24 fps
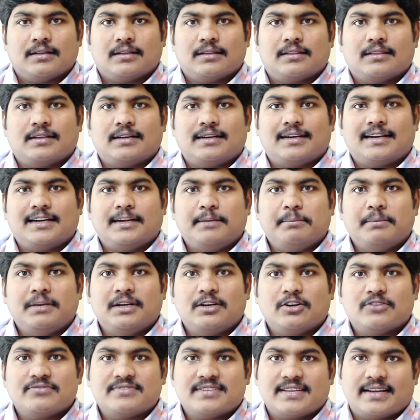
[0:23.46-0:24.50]
The
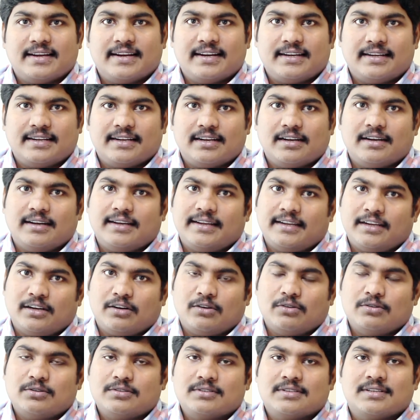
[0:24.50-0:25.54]
treatment of sciatica
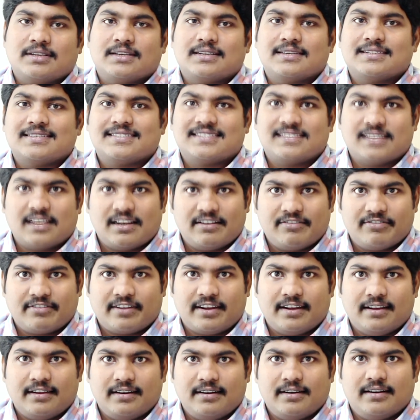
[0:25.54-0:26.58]
includes self
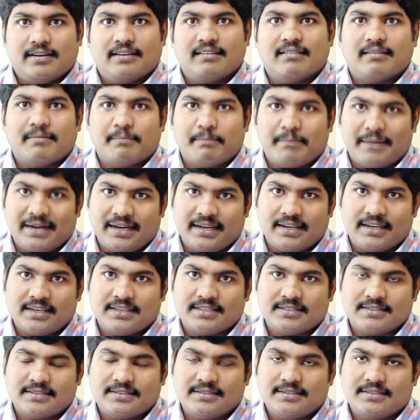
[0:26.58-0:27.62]
care,
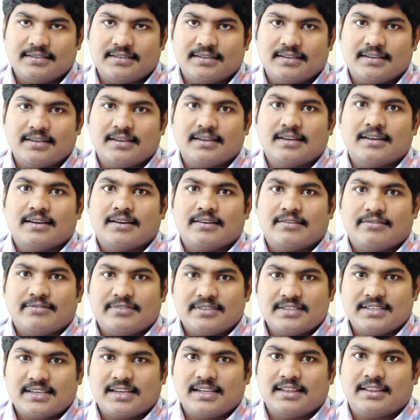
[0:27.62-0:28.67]
medication,
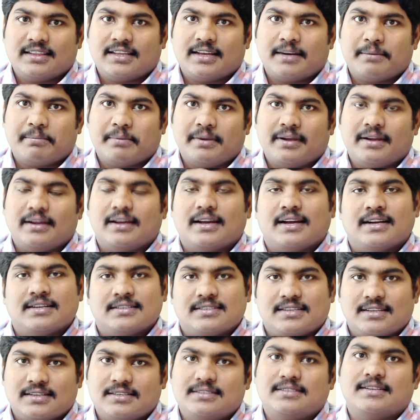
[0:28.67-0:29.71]
physical therapy, and
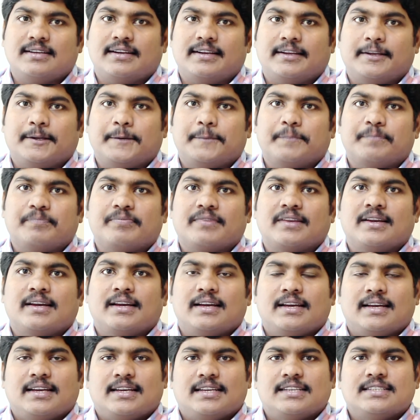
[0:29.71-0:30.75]
surgery.
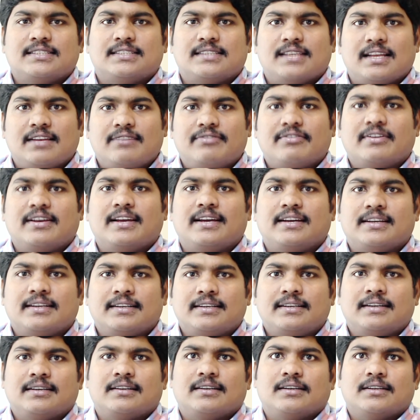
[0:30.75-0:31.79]
In self
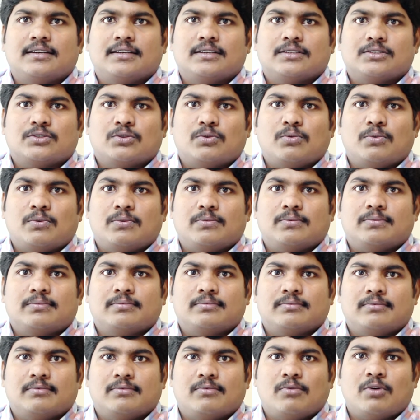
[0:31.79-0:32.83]
care, so
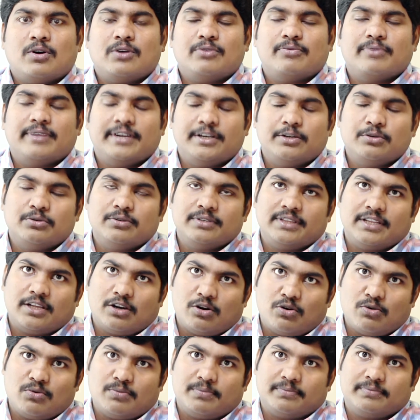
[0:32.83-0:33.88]
what we do in the
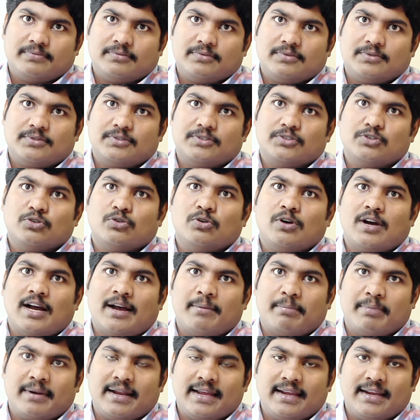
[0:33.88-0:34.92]
home, so
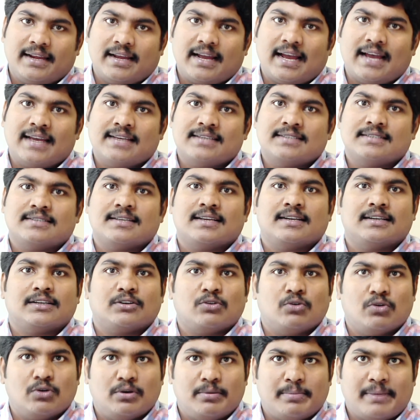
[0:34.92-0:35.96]
applying ice and
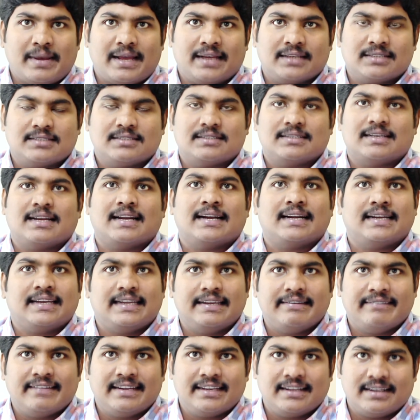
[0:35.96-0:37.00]
cold packs and
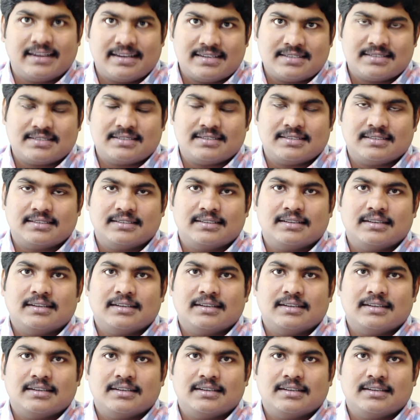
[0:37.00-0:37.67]
giving rest